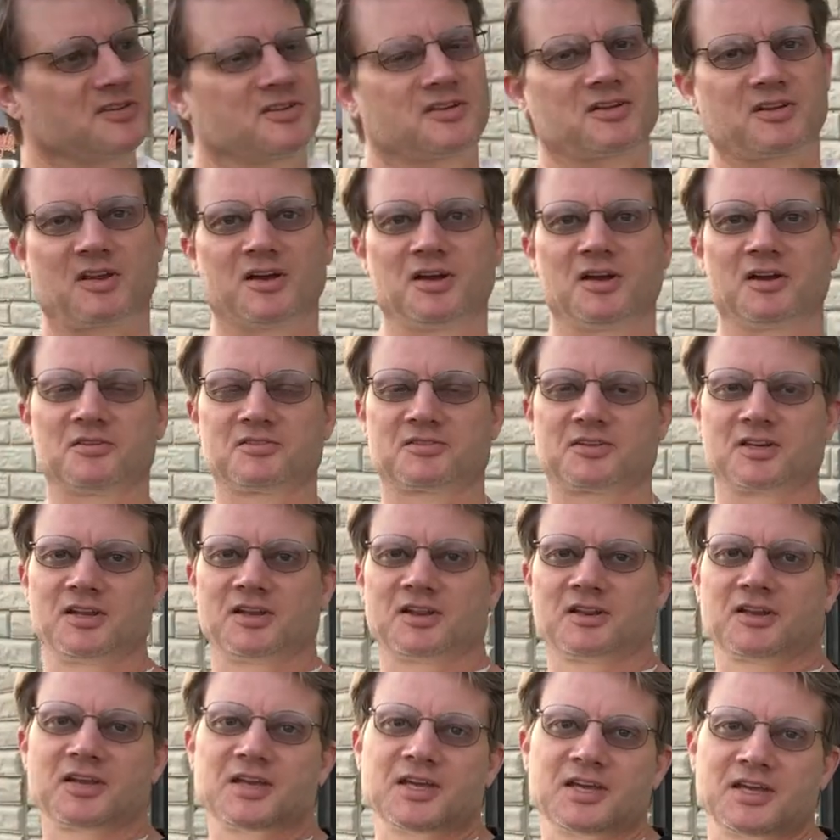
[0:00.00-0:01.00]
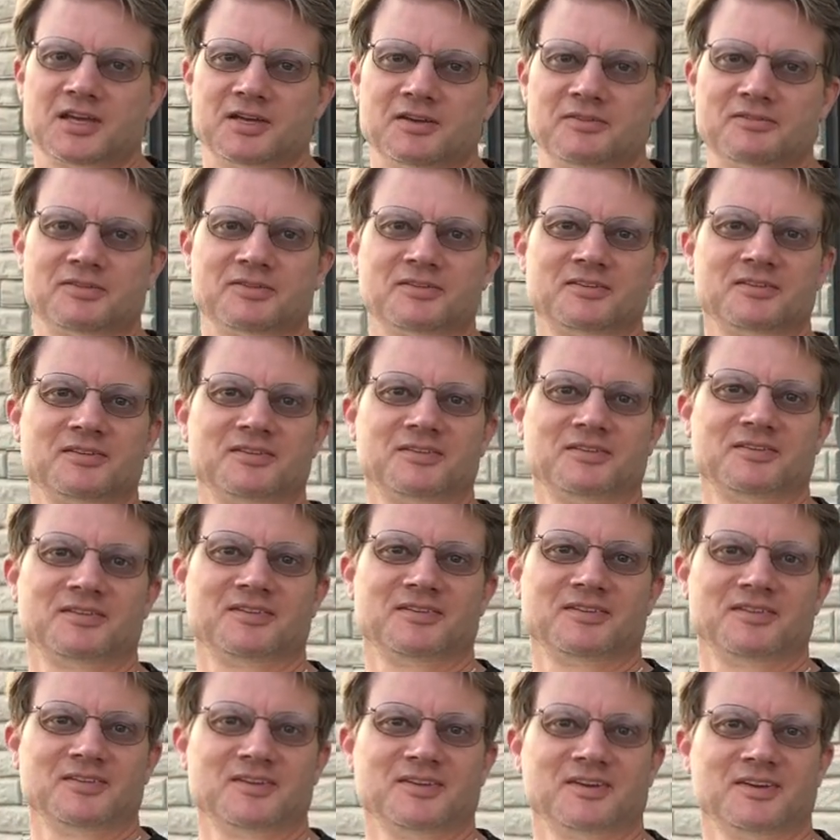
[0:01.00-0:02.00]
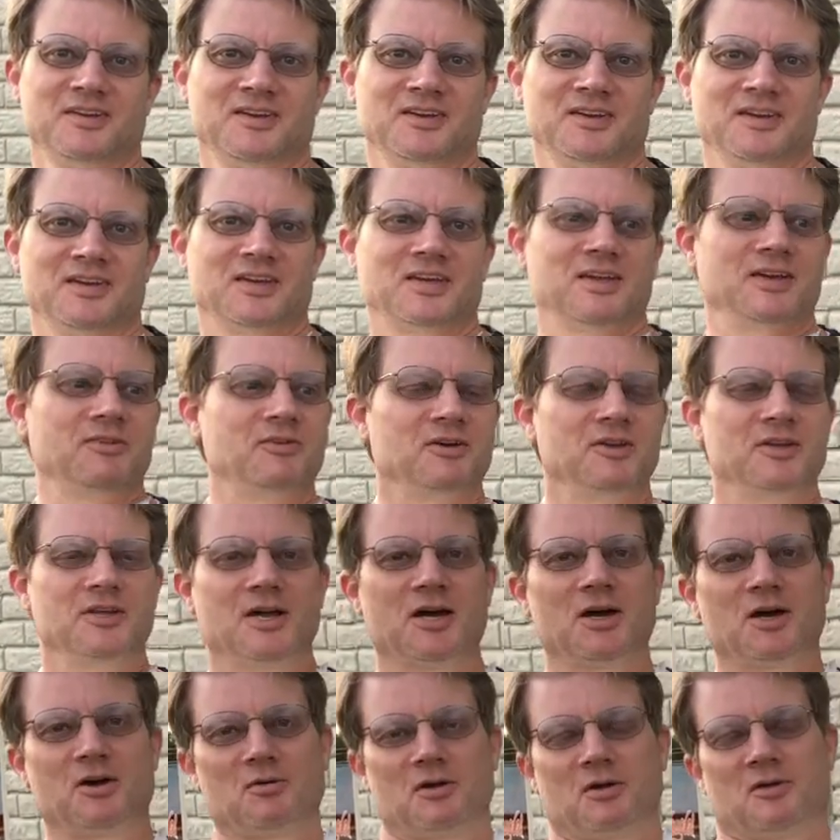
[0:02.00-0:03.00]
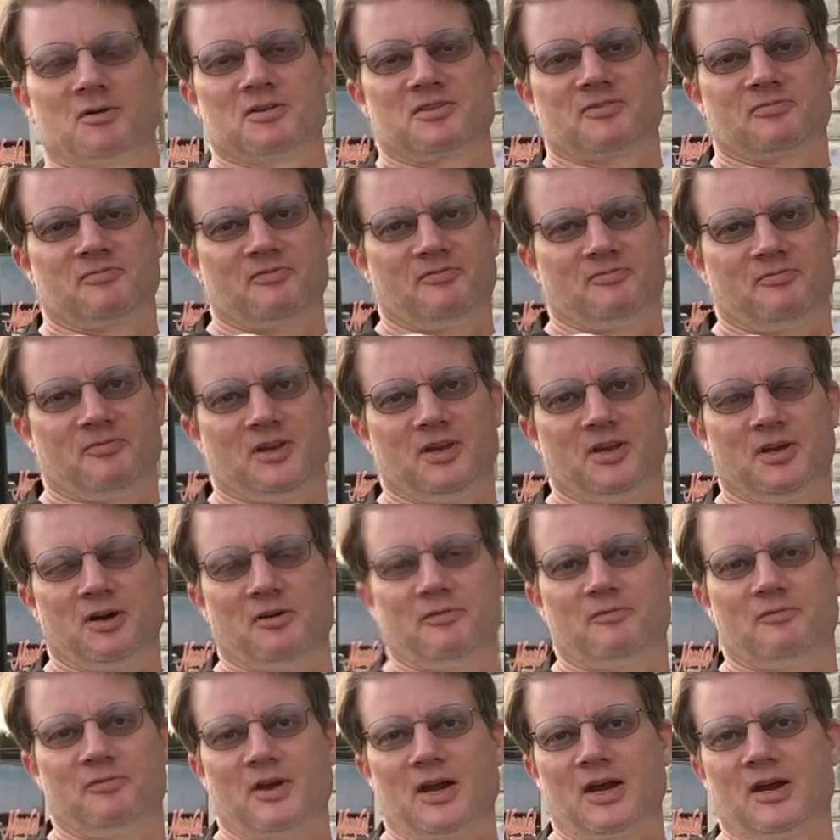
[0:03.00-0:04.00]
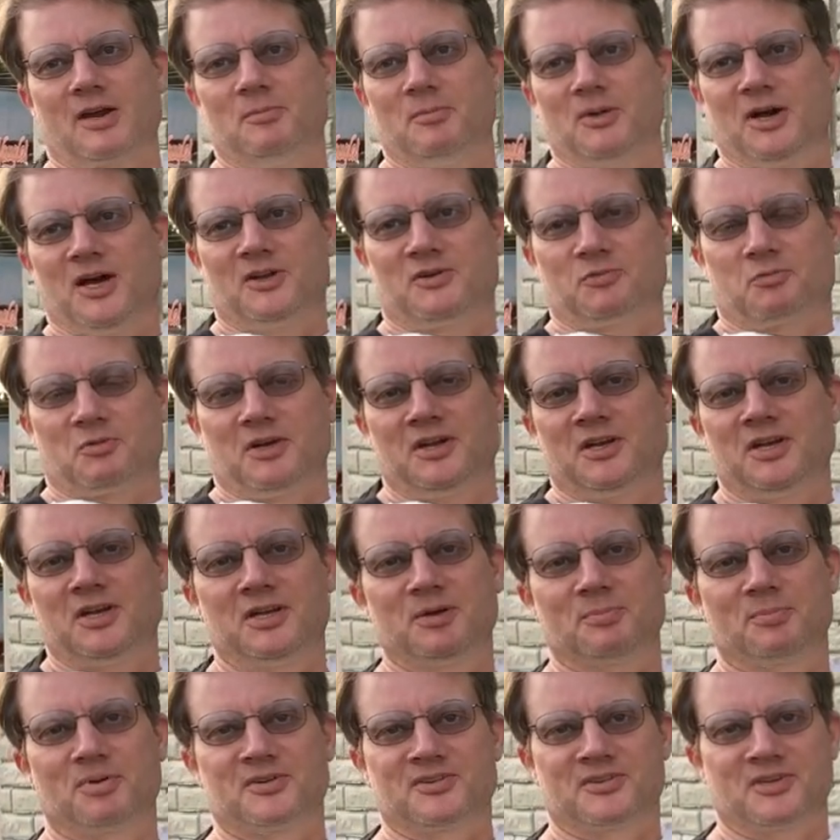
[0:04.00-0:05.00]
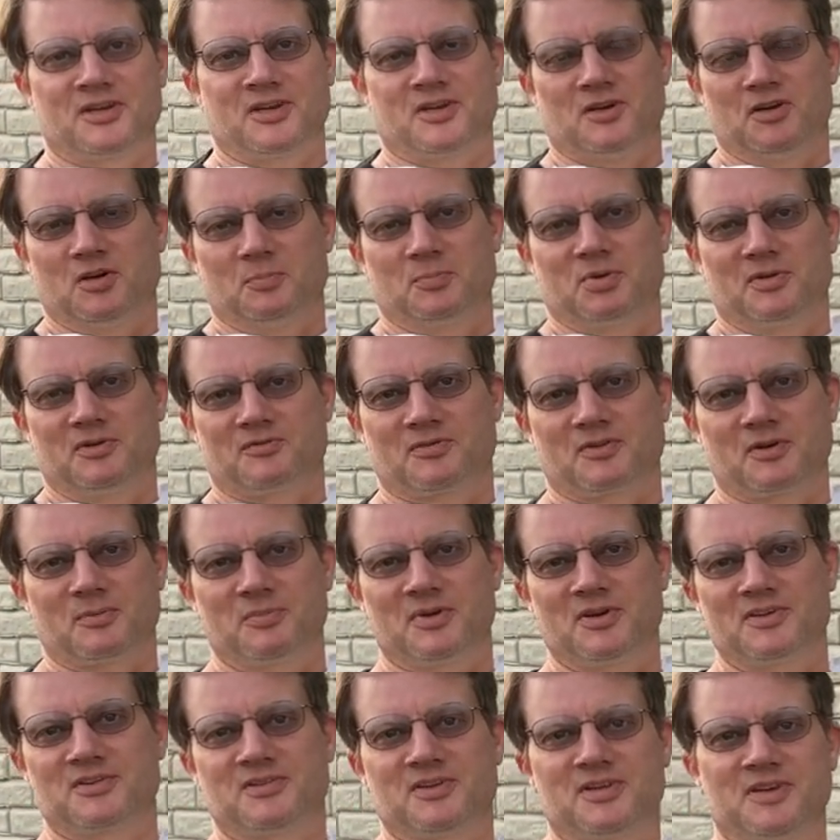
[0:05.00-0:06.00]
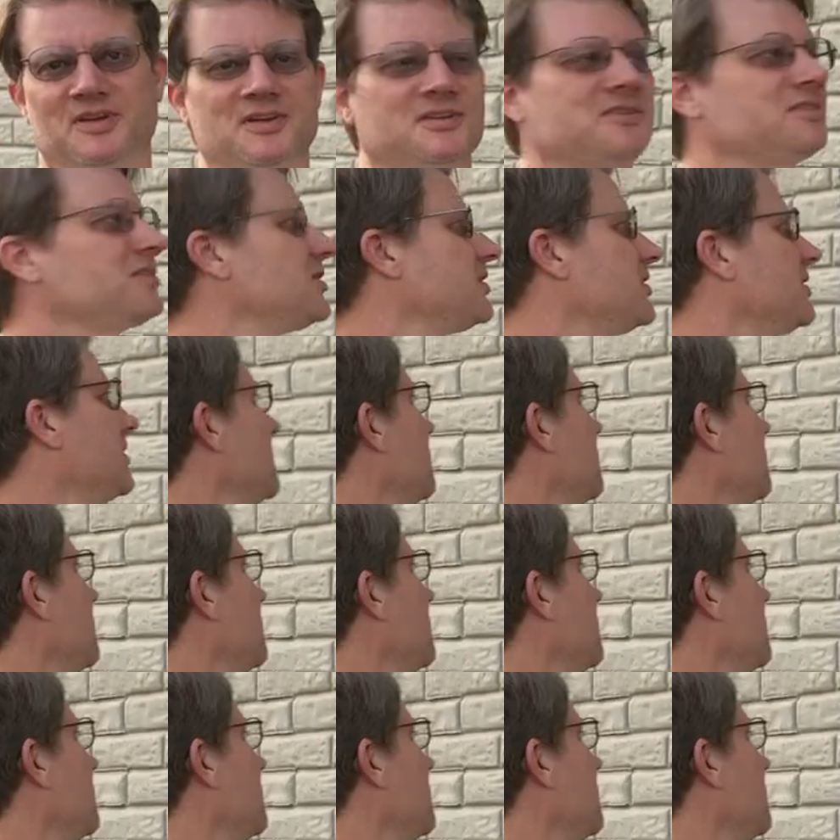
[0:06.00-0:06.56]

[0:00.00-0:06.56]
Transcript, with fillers: is closed, and leave. Oh no. Even though it was, you know, very much 100% open for business, and